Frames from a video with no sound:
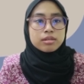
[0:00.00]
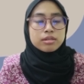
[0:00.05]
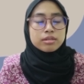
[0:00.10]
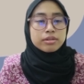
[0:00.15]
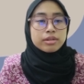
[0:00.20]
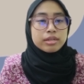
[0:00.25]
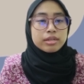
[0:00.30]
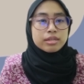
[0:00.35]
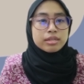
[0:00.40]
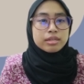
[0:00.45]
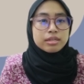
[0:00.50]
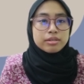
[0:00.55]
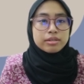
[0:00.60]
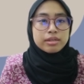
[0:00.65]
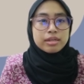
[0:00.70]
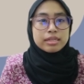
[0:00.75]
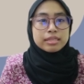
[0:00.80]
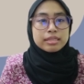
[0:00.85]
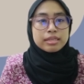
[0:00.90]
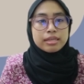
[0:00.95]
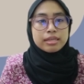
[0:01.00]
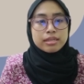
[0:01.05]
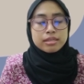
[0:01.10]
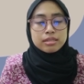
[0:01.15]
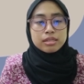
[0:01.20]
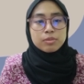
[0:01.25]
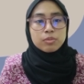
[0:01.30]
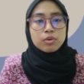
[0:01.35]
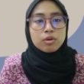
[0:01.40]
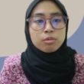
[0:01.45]
The reality
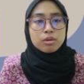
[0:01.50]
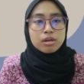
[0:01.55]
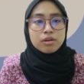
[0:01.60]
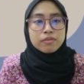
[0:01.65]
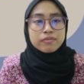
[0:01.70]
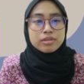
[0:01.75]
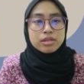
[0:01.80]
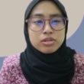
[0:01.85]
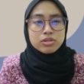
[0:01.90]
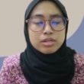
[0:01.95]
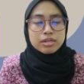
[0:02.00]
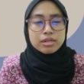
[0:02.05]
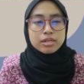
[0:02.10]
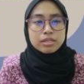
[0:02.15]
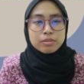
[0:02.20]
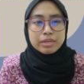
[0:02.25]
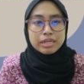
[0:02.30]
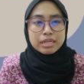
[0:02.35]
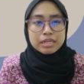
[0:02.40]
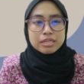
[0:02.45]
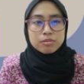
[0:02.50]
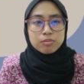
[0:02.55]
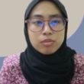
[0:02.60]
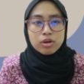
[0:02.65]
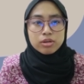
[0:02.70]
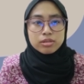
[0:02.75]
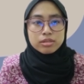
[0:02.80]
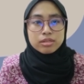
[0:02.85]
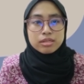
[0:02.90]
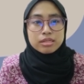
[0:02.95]
is the problem of sexual harassment in
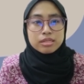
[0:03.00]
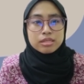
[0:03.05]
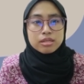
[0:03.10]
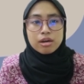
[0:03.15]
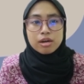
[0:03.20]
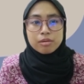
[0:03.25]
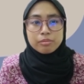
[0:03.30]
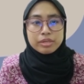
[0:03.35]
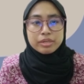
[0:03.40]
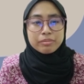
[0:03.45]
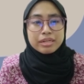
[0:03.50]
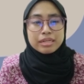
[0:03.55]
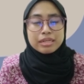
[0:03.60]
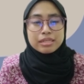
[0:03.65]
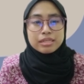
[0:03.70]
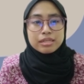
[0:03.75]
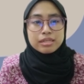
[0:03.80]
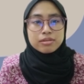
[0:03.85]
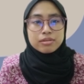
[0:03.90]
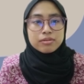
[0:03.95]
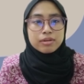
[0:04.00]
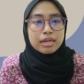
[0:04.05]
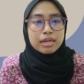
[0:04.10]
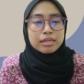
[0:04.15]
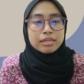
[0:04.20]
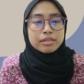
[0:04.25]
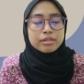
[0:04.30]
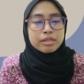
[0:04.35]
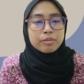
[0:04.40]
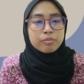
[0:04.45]
sports is common, but it is
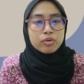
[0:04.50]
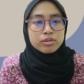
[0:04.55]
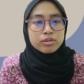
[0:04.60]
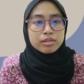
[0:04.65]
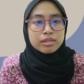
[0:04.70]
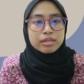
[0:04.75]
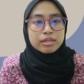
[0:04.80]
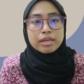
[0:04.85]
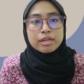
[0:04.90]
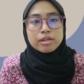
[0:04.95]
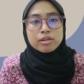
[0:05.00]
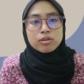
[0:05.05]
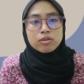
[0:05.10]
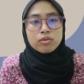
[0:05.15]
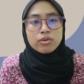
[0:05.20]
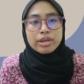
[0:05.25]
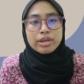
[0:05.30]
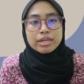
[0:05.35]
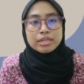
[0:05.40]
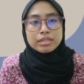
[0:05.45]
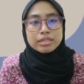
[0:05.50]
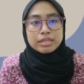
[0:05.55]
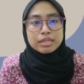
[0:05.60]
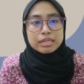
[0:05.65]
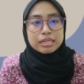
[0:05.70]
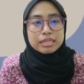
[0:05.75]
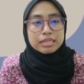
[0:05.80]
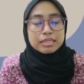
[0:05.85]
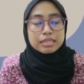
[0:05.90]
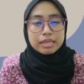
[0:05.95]
rarely reported and no
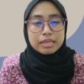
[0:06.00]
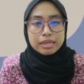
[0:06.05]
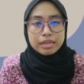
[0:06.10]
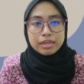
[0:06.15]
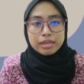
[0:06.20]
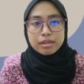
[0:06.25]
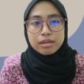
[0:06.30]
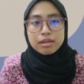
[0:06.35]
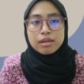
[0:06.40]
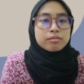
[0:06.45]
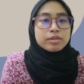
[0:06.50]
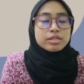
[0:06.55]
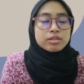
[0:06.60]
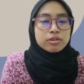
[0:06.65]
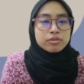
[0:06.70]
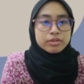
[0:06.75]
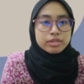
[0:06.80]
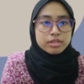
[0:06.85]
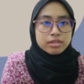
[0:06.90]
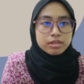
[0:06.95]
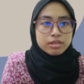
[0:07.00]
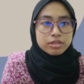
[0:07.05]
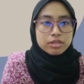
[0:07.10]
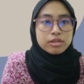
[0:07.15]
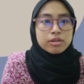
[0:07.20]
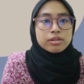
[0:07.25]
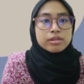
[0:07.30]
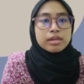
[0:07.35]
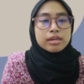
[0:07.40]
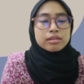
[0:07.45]
action is taken. Based on
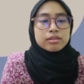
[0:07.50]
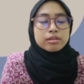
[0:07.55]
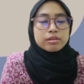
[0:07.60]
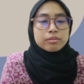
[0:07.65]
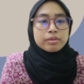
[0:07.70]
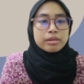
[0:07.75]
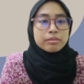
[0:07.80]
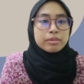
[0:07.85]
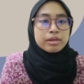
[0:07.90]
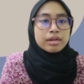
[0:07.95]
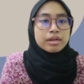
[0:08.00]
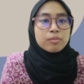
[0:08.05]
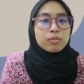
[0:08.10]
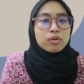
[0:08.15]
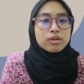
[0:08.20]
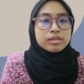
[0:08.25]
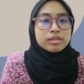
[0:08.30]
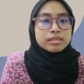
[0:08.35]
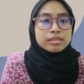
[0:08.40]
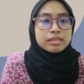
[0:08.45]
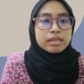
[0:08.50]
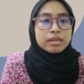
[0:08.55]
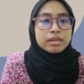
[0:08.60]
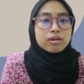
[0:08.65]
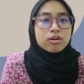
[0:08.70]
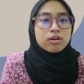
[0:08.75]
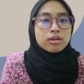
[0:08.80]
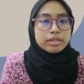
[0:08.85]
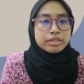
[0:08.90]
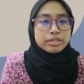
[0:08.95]
research conducted by Mara Polytech
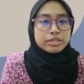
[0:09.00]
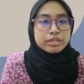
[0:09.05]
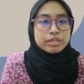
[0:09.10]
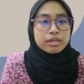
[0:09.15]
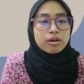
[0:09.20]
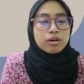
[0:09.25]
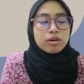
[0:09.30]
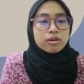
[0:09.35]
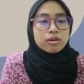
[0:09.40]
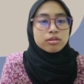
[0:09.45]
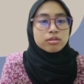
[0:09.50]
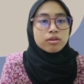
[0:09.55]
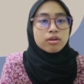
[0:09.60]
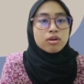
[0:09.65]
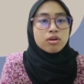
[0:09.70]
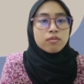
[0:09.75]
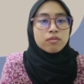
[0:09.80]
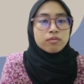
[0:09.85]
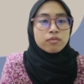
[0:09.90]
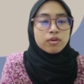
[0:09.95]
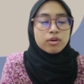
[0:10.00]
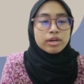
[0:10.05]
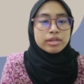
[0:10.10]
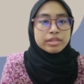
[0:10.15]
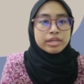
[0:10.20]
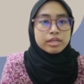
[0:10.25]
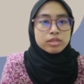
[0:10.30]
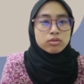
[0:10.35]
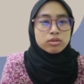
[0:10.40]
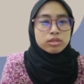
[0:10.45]
College on
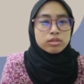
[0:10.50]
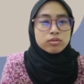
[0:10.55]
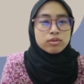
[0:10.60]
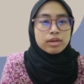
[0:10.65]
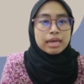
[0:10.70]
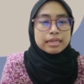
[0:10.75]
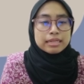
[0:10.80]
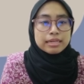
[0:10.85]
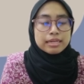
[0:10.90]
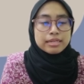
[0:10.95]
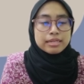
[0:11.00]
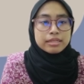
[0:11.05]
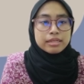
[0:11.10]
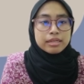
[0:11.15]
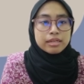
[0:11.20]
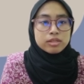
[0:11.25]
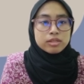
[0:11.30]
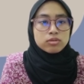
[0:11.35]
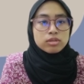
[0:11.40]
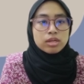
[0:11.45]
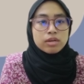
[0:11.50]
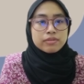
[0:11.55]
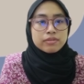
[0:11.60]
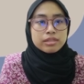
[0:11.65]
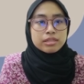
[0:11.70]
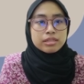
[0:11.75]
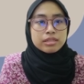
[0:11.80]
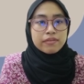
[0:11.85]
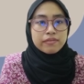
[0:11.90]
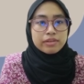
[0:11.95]
422 athletes in
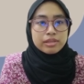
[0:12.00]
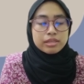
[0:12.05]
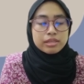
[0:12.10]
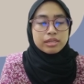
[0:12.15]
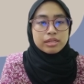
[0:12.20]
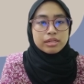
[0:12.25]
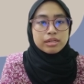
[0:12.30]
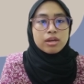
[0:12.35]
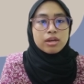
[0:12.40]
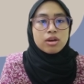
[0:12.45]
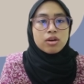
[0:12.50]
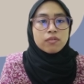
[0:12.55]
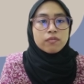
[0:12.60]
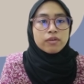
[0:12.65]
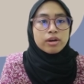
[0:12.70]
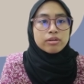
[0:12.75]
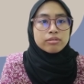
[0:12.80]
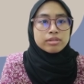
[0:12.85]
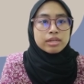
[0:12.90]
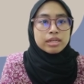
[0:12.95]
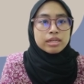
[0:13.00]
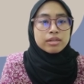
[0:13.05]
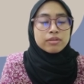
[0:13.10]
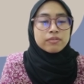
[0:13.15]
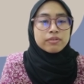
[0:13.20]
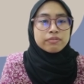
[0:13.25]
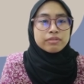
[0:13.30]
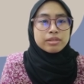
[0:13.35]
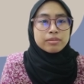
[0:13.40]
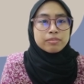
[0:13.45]
2017, found that
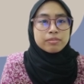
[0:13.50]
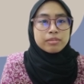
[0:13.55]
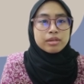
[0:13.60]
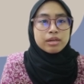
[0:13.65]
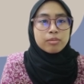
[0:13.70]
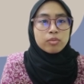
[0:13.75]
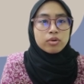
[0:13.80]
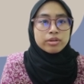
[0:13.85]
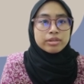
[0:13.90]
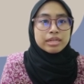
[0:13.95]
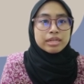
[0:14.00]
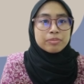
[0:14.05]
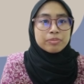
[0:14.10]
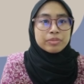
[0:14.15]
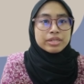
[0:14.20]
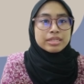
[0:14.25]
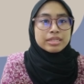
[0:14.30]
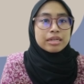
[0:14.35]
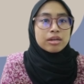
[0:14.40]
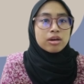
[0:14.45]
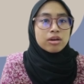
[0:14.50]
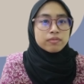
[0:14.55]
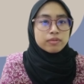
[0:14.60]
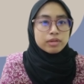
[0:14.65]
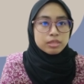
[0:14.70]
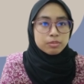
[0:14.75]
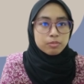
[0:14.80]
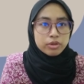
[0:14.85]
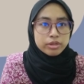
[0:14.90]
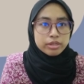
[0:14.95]
15.9% of
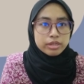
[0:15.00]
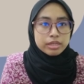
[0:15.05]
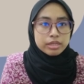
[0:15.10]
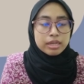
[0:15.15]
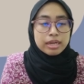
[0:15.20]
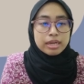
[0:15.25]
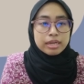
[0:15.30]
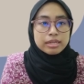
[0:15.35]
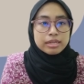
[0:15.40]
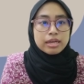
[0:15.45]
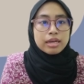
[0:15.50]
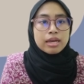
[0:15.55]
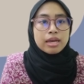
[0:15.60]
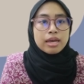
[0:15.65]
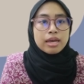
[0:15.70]
respondents had